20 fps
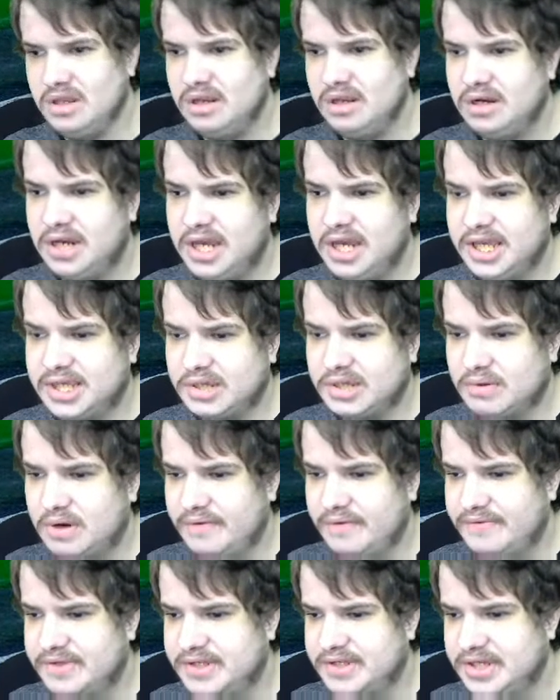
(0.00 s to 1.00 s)
Let's go
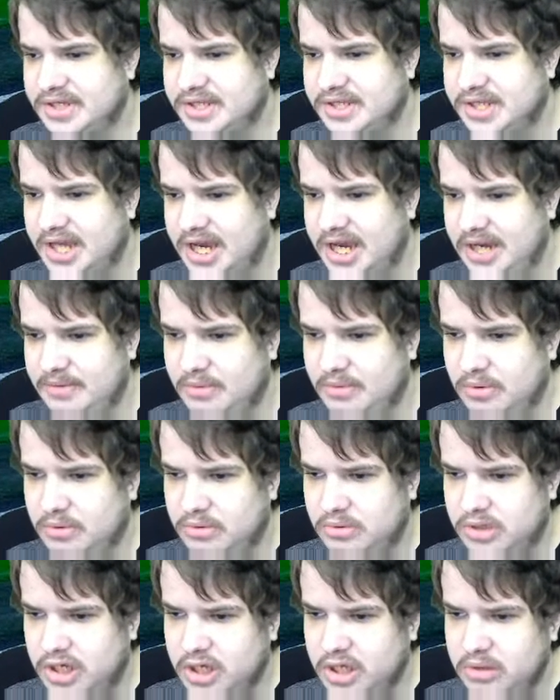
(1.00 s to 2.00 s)
over to the table.
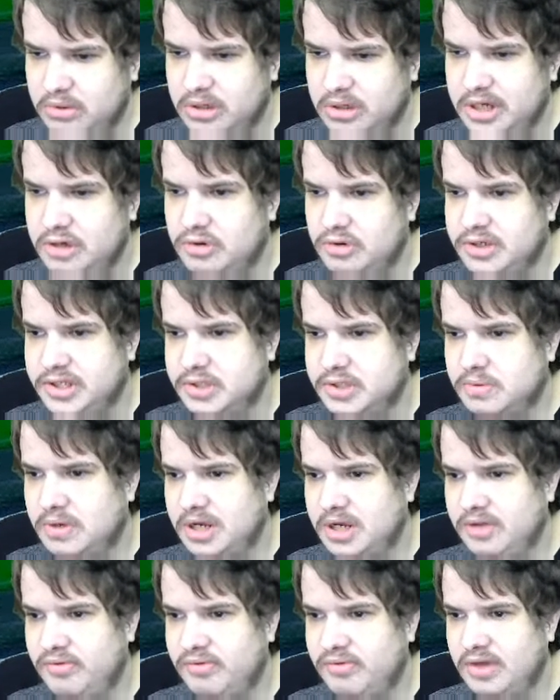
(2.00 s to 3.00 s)
Luton are in
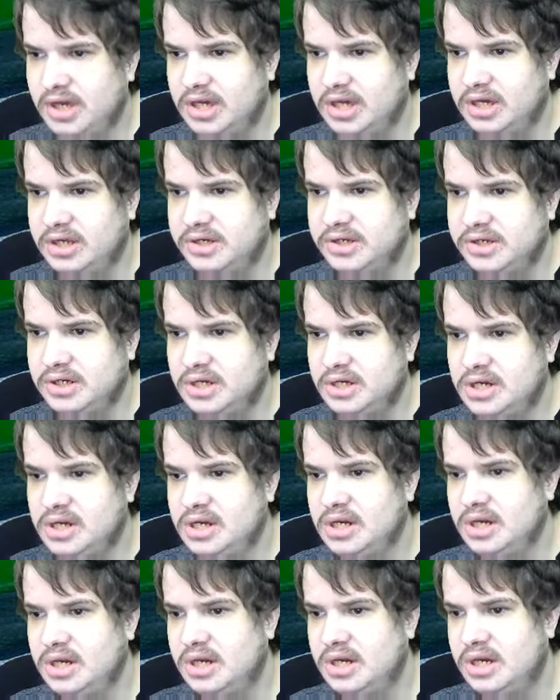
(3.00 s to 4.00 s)
23rd.
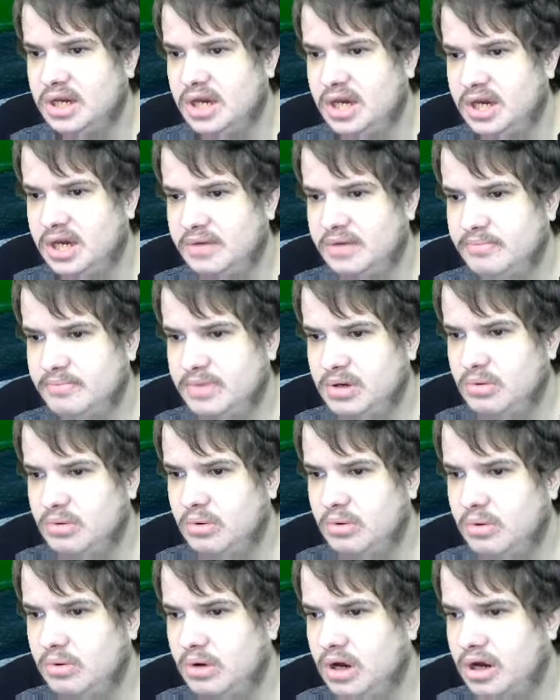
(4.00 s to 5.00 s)

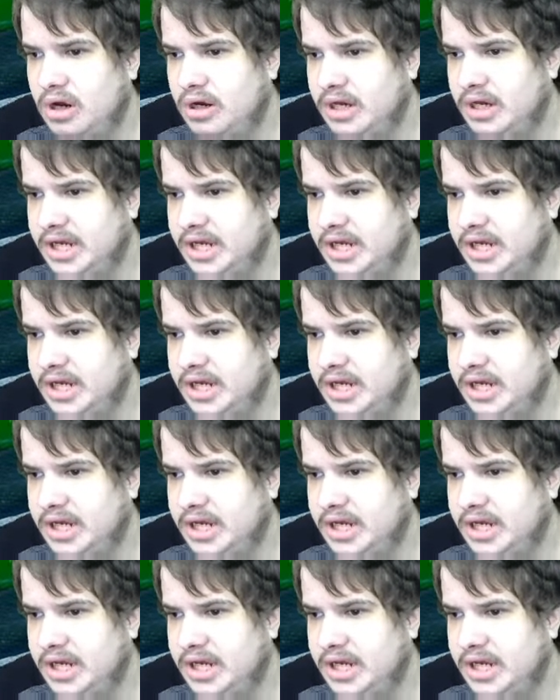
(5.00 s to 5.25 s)
Millwall are in